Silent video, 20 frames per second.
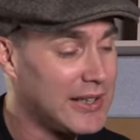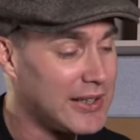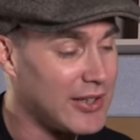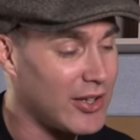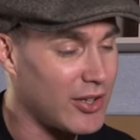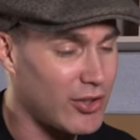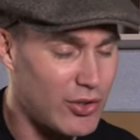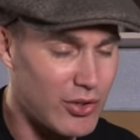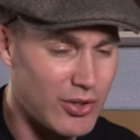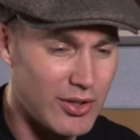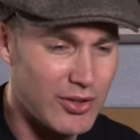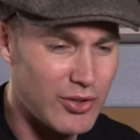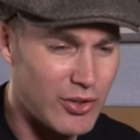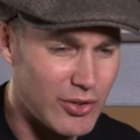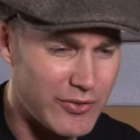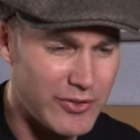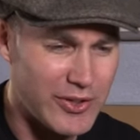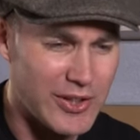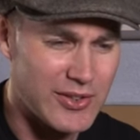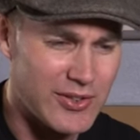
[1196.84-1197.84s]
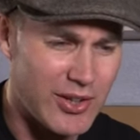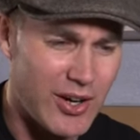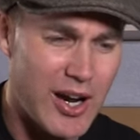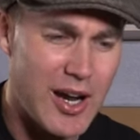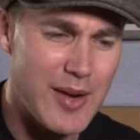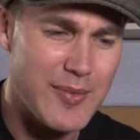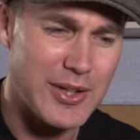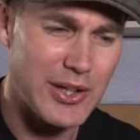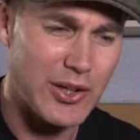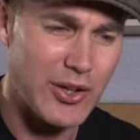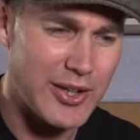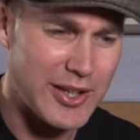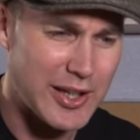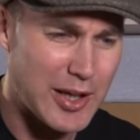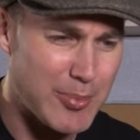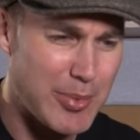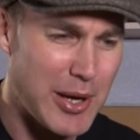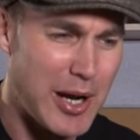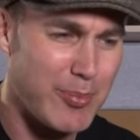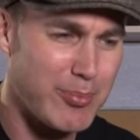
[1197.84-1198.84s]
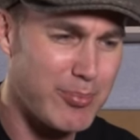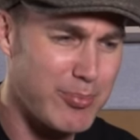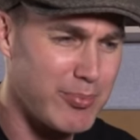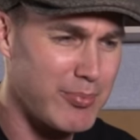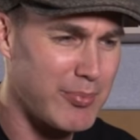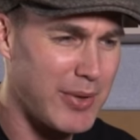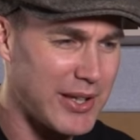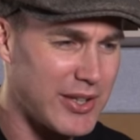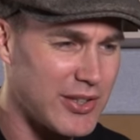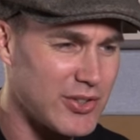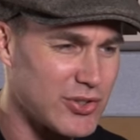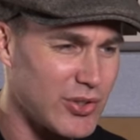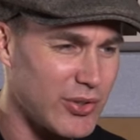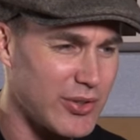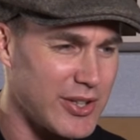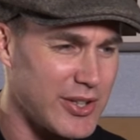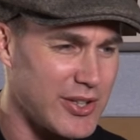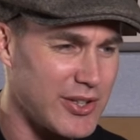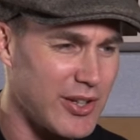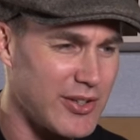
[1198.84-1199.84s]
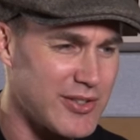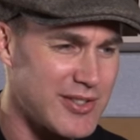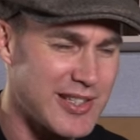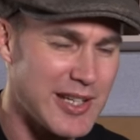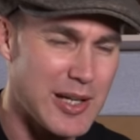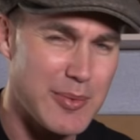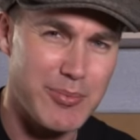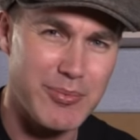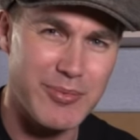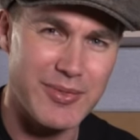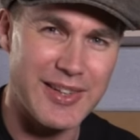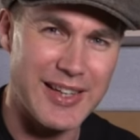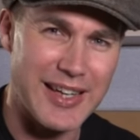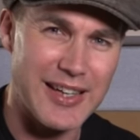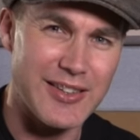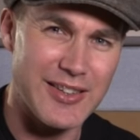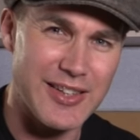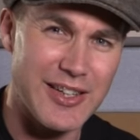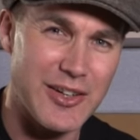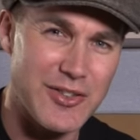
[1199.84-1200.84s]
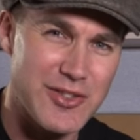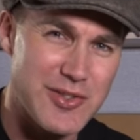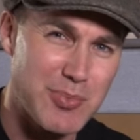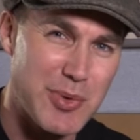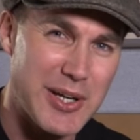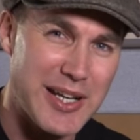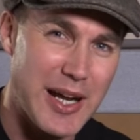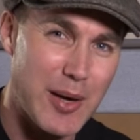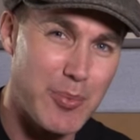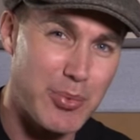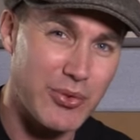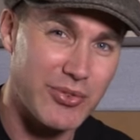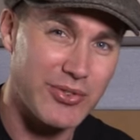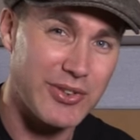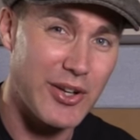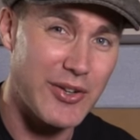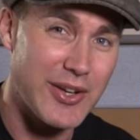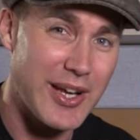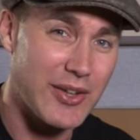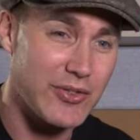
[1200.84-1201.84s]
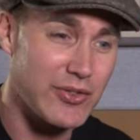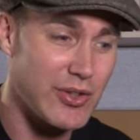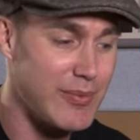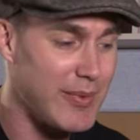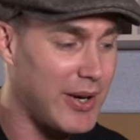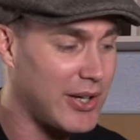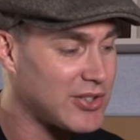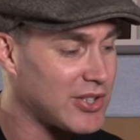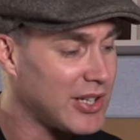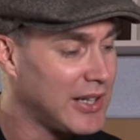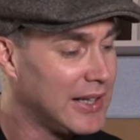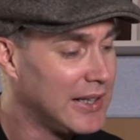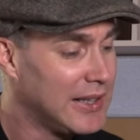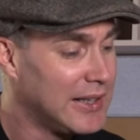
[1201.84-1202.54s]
You know, good for your time and learning about making making sure that you don't slip, get, you know, speed up or slow down too much.